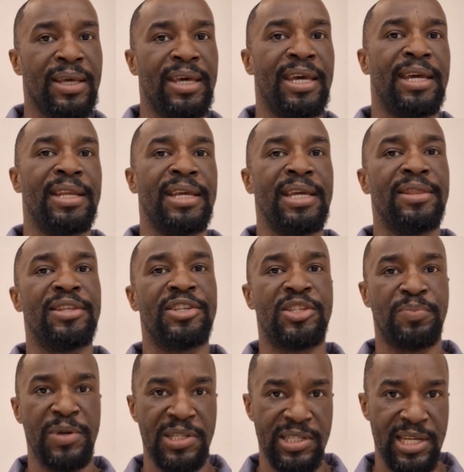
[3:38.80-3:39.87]
And in the
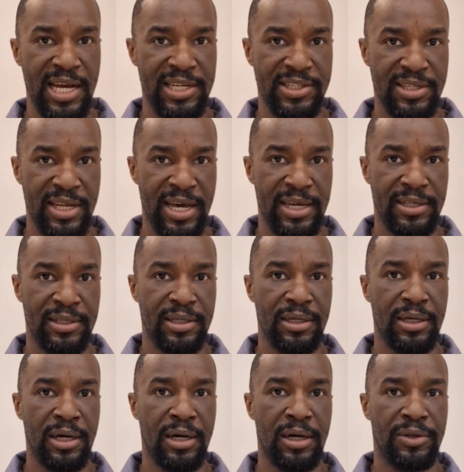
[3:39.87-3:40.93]
speech last night,
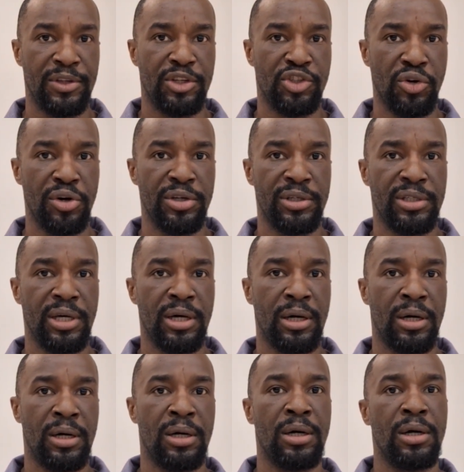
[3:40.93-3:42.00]
the joint
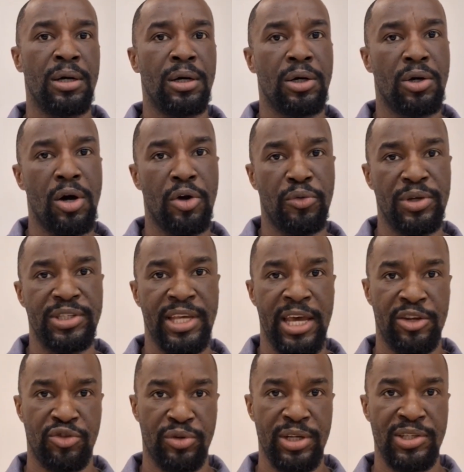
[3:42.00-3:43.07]
Congress
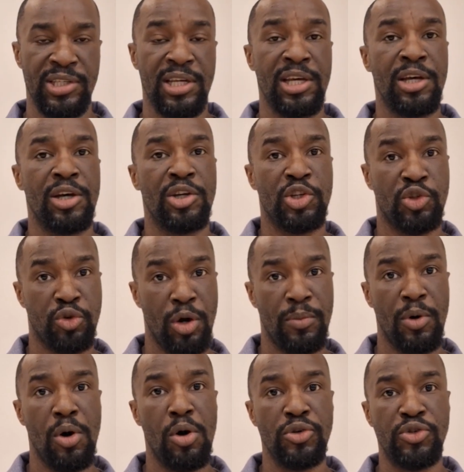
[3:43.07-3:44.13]
address,
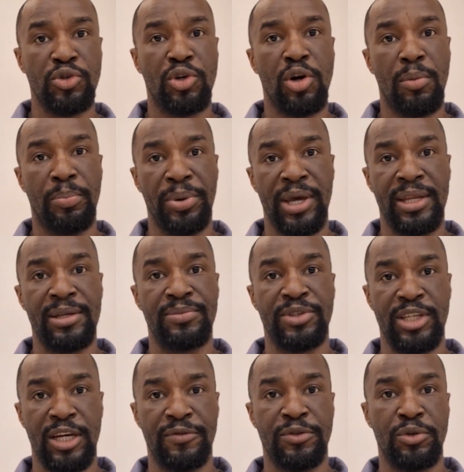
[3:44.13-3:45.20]
Trump also compared
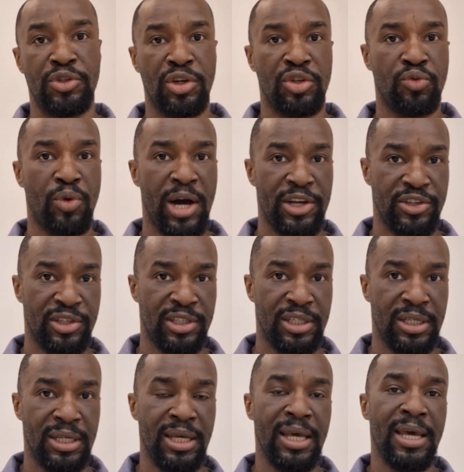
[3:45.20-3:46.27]
himself to George
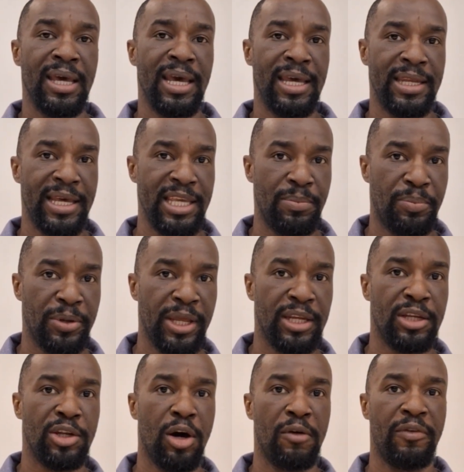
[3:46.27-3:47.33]
Washington, and then he
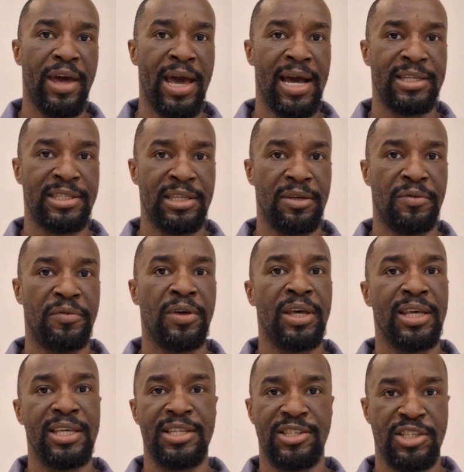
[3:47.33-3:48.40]
played it off as if
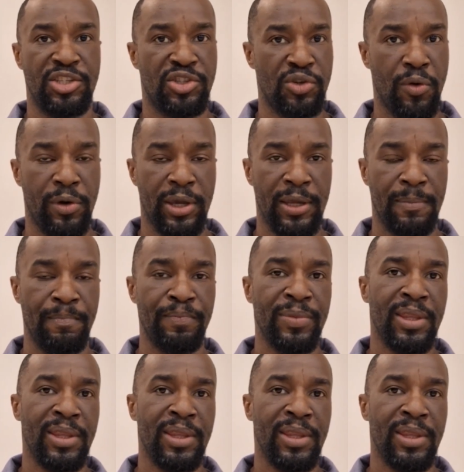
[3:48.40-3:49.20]
he is just joking.